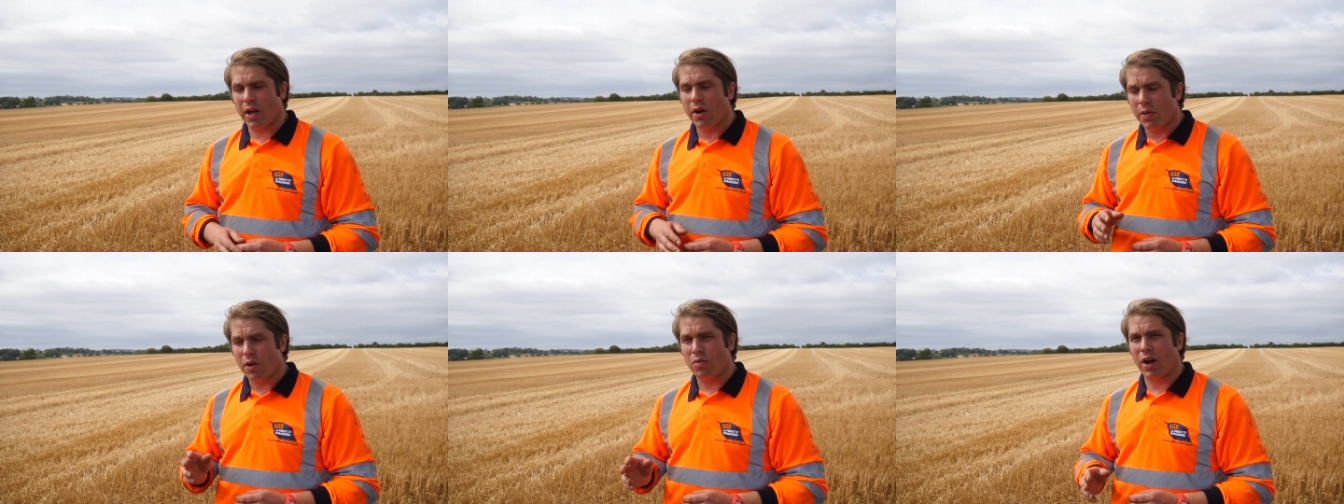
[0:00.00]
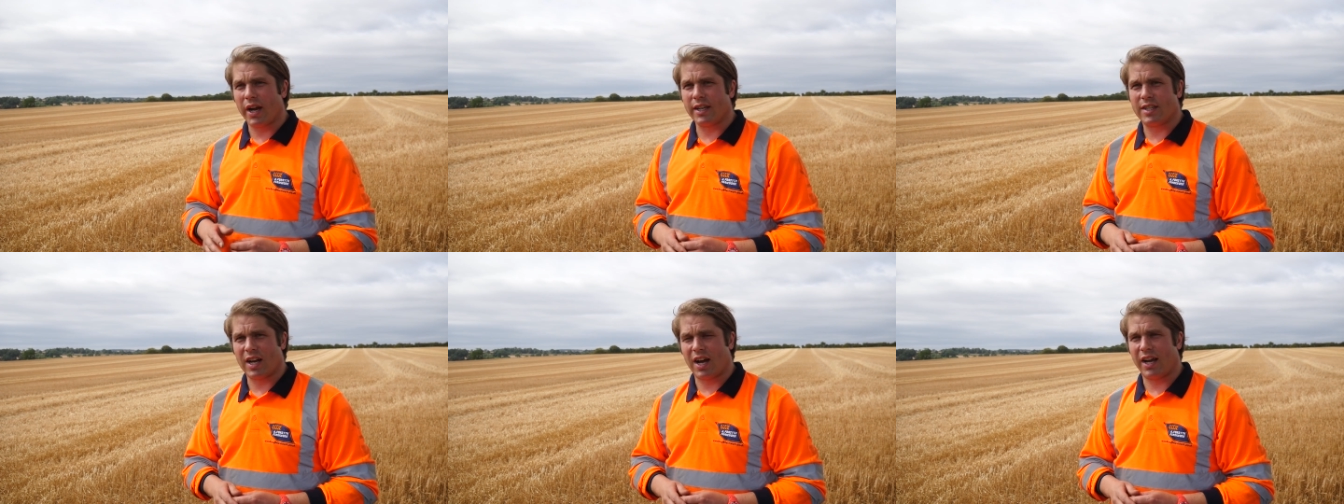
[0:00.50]
at the right
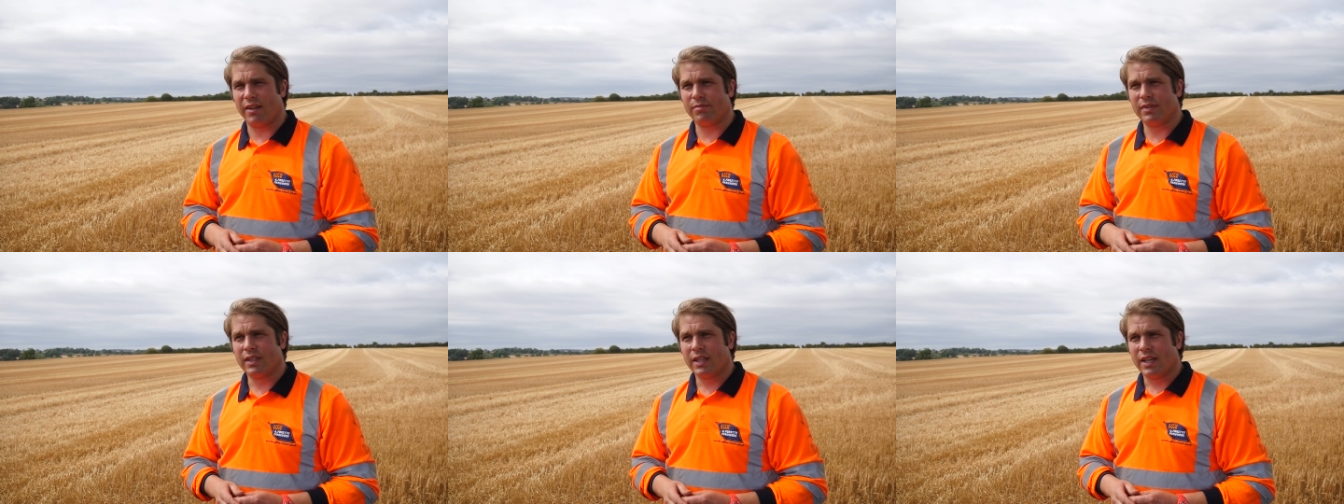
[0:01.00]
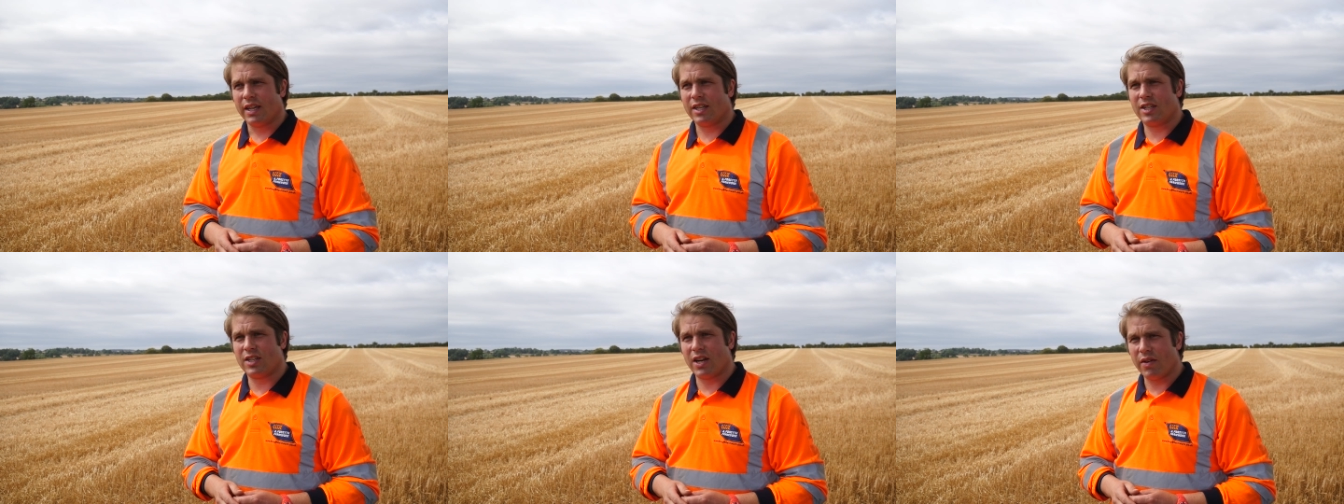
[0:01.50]
time is
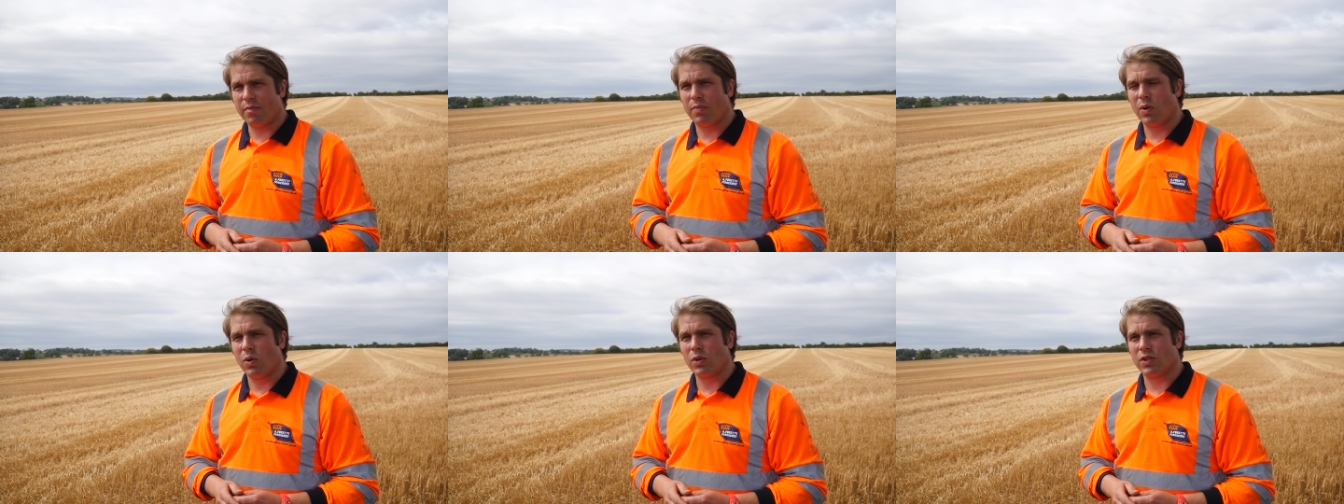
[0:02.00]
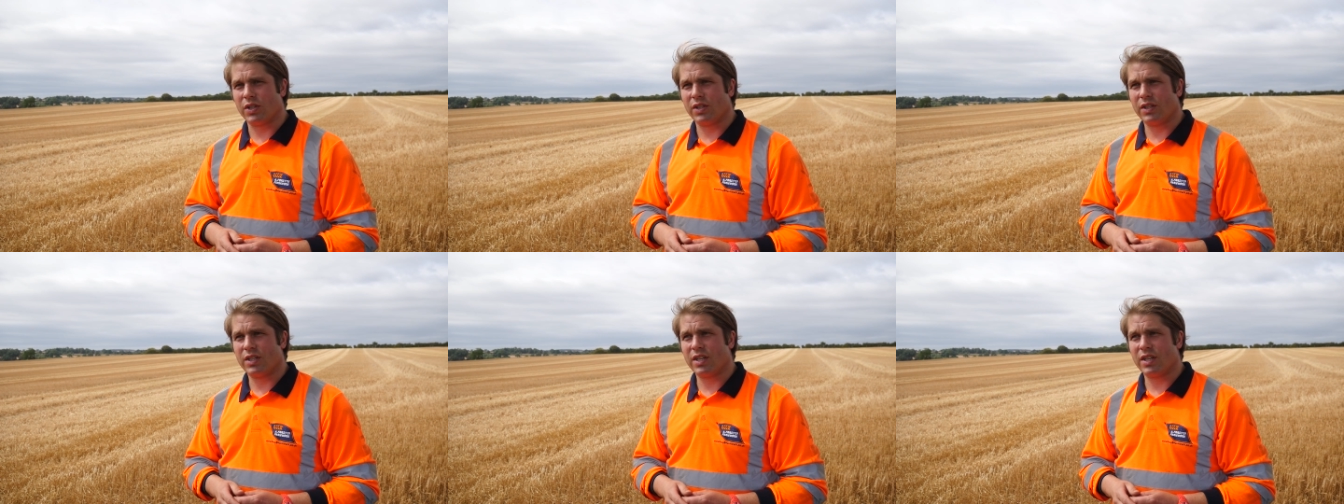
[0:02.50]
so important.